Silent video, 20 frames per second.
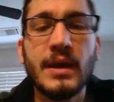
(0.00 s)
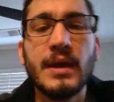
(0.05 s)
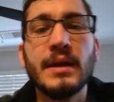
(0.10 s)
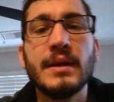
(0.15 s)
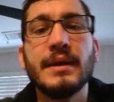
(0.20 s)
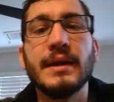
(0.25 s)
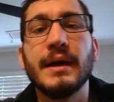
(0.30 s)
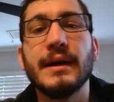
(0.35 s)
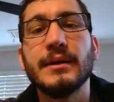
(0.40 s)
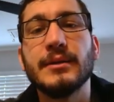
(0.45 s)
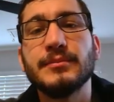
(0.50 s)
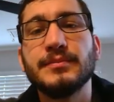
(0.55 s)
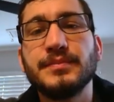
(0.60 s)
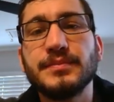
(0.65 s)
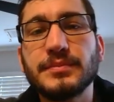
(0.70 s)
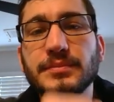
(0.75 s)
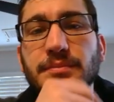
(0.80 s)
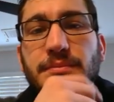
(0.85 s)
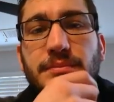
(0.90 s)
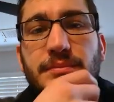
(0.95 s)
Now,
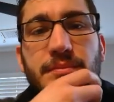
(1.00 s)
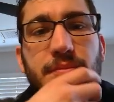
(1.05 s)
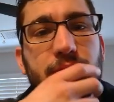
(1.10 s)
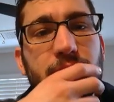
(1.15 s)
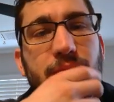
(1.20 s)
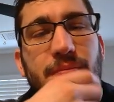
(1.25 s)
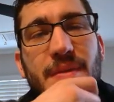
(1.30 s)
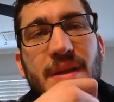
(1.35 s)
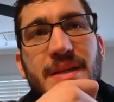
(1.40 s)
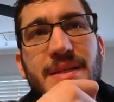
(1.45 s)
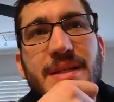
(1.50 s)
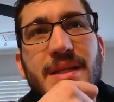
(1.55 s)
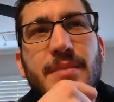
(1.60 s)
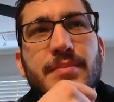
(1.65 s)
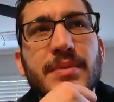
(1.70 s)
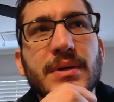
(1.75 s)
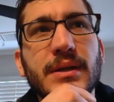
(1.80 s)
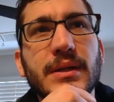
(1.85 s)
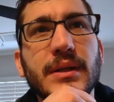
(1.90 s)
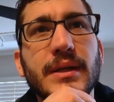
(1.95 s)

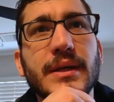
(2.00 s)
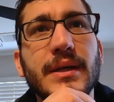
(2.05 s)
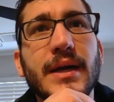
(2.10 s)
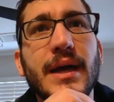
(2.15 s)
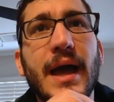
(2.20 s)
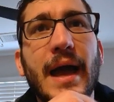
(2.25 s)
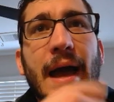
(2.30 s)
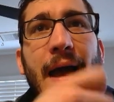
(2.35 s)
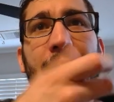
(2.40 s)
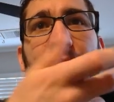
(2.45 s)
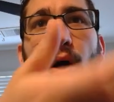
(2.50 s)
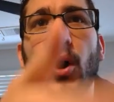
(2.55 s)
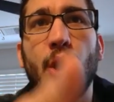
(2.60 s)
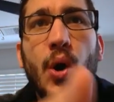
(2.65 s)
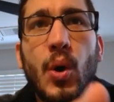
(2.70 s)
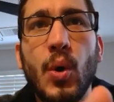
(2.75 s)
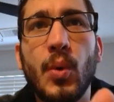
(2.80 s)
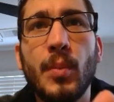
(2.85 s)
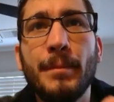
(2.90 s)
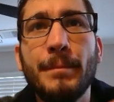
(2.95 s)
typically at
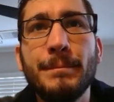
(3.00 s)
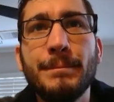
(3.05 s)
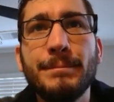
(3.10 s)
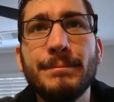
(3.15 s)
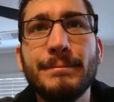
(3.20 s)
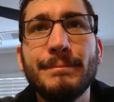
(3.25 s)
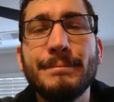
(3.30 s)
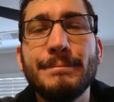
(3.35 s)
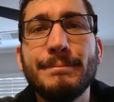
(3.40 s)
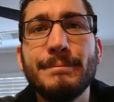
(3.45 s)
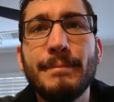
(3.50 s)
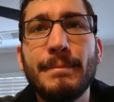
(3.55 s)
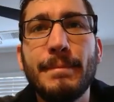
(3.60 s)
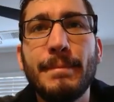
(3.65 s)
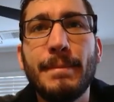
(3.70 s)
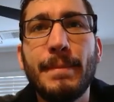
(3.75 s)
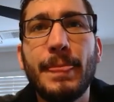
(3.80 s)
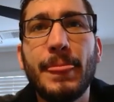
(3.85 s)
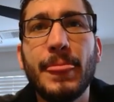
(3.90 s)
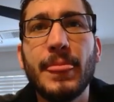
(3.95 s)
home,
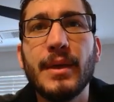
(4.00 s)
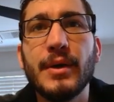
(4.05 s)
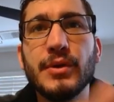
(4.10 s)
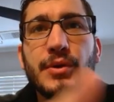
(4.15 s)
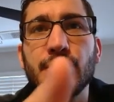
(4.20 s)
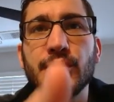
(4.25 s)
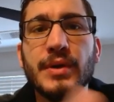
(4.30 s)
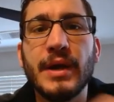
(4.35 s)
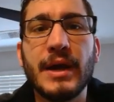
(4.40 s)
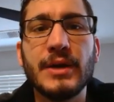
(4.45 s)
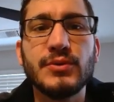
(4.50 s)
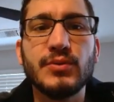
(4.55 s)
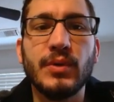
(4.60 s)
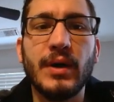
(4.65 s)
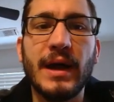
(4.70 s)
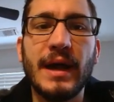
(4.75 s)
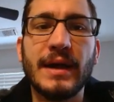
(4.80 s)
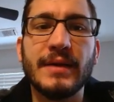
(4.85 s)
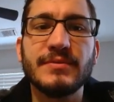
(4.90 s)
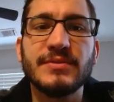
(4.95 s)
you guys will
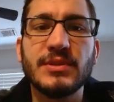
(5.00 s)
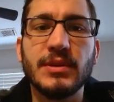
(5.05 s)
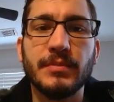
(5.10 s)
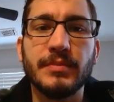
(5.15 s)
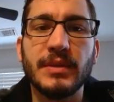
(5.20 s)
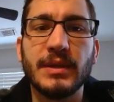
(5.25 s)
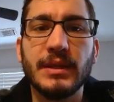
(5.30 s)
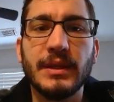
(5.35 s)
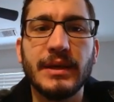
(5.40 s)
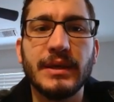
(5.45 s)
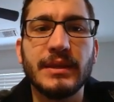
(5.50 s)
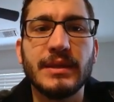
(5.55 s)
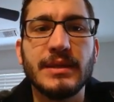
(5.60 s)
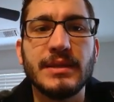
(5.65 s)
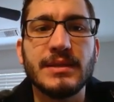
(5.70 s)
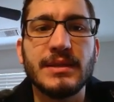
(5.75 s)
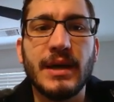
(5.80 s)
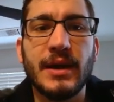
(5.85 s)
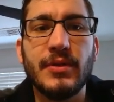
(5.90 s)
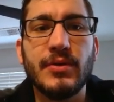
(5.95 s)
have something like
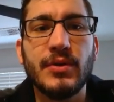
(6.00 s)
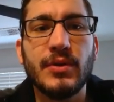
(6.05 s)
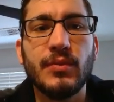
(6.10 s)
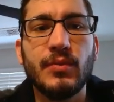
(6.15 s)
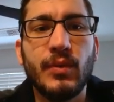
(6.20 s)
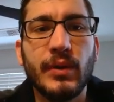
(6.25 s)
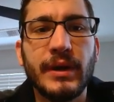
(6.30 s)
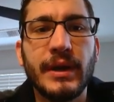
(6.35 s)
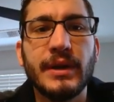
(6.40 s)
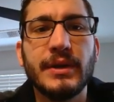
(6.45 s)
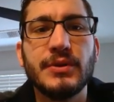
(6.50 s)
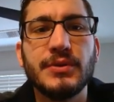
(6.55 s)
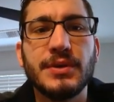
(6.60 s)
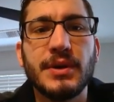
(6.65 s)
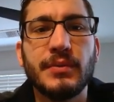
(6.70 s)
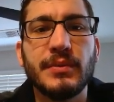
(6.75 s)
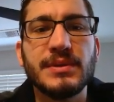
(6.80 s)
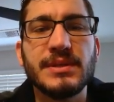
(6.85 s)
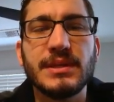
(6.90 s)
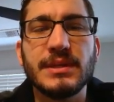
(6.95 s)
this, either
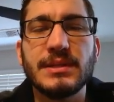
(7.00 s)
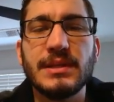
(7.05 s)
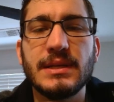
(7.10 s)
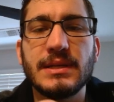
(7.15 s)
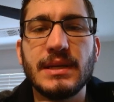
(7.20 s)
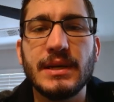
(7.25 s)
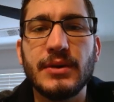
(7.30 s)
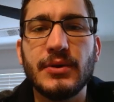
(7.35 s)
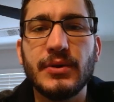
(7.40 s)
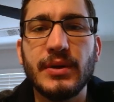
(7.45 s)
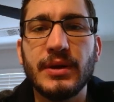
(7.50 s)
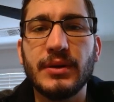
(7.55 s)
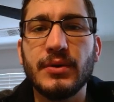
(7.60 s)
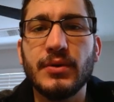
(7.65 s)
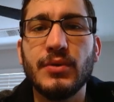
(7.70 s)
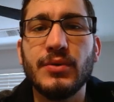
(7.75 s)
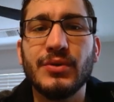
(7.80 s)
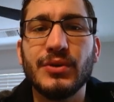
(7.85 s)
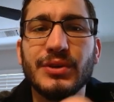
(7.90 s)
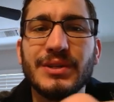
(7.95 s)
192.168.0.0
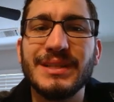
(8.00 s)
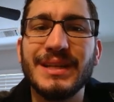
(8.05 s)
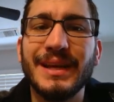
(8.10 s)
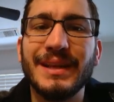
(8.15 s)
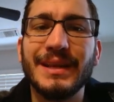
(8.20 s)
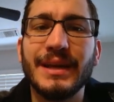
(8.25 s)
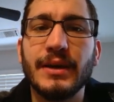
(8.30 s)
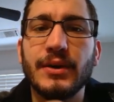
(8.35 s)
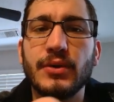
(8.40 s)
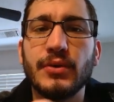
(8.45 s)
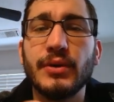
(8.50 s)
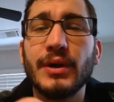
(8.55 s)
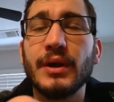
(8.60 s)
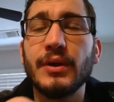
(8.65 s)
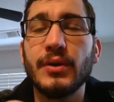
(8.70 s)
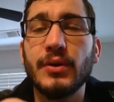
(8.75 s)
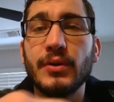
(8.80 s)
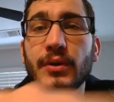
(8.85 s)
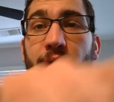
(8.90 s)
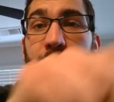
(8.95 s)
or
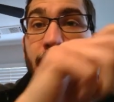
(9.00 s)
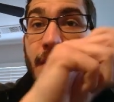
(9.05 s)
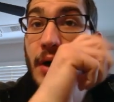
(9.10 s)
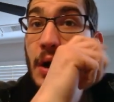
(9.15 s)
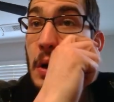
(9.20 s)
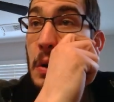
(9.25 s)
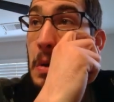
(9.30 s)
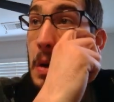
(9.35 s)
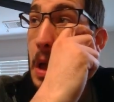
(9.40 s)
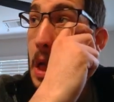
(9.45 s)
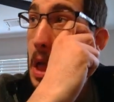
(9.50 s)
10.0.0.0.